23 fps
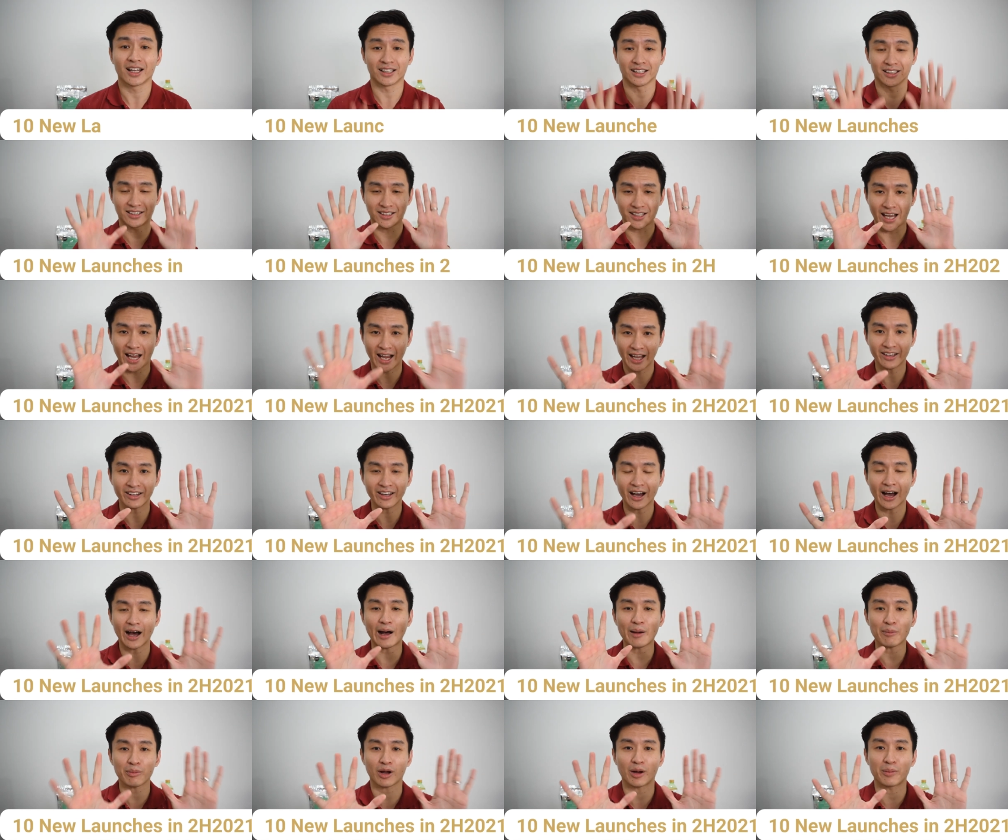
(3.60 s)
the 10
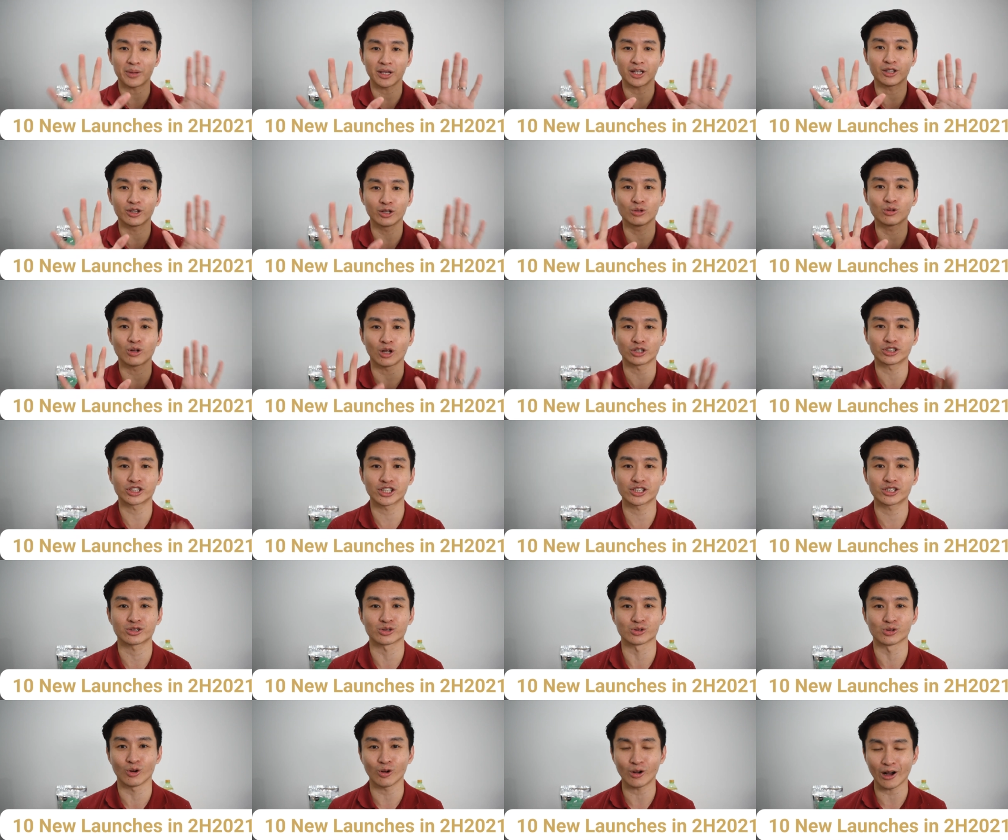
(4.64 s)
upcoming new
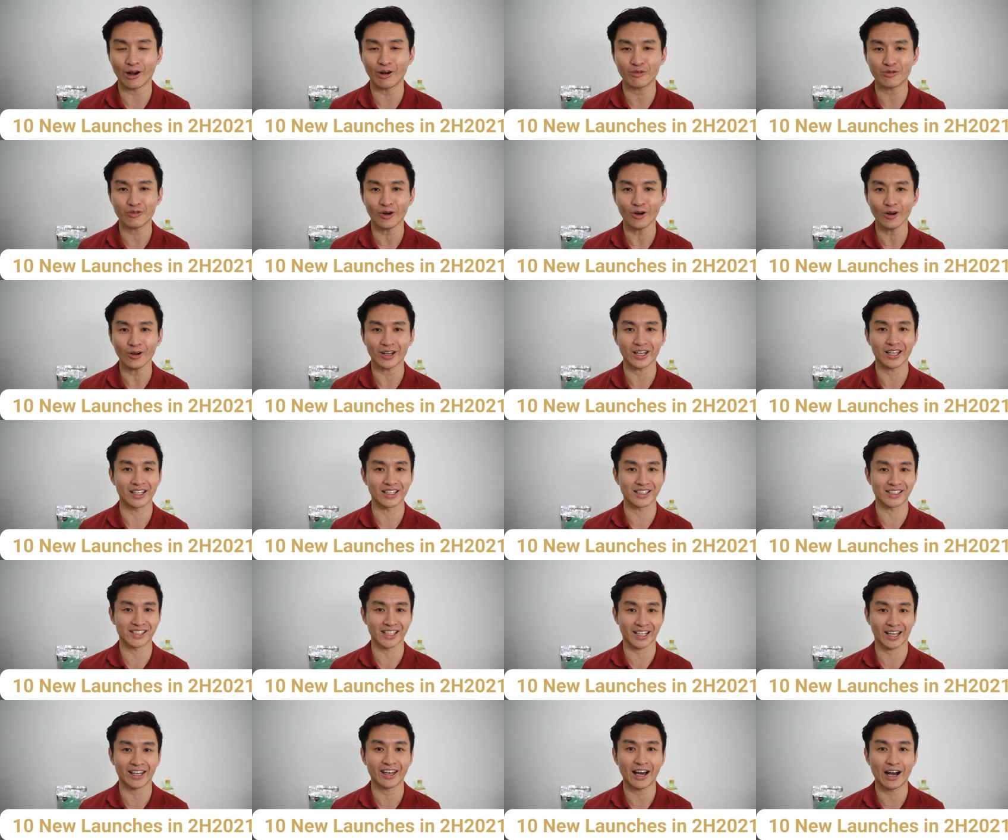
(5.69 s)
launches to look out for in the
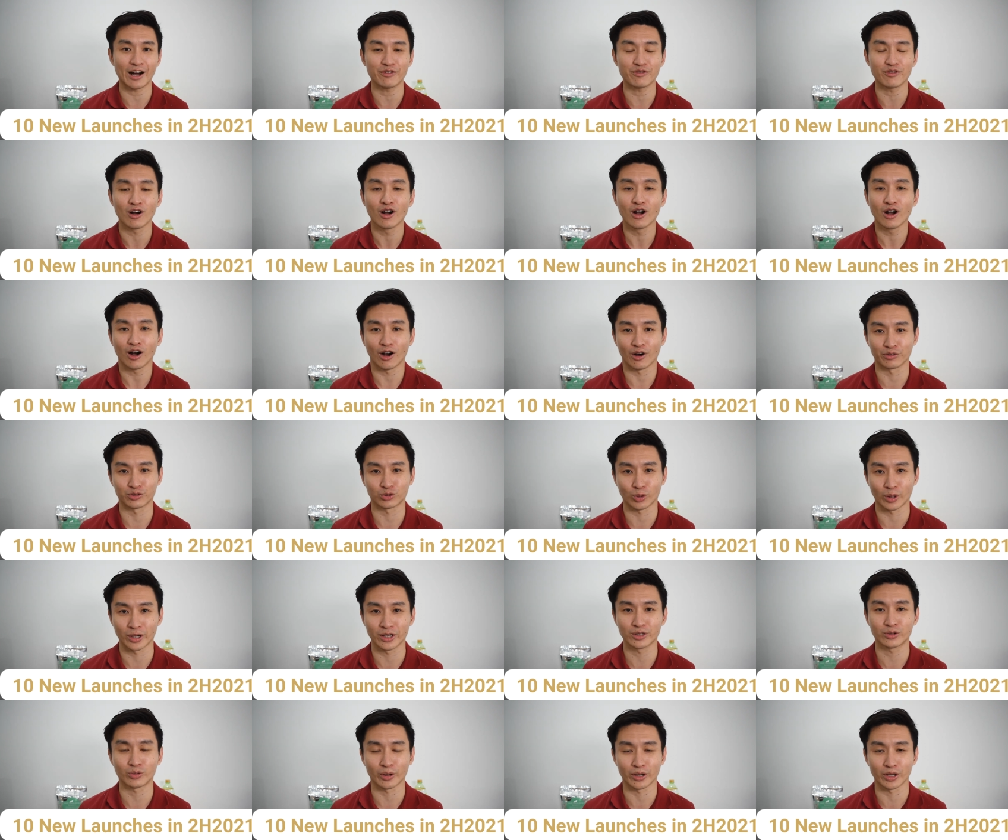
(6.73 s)
second half of
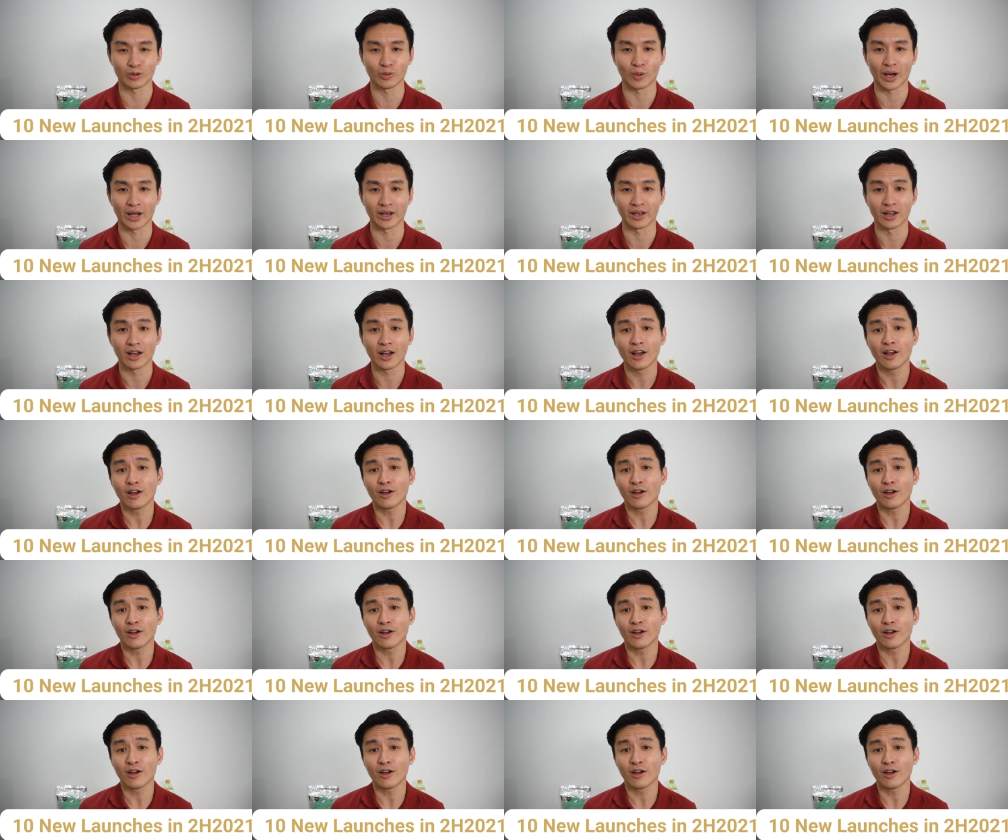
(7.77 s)
2021.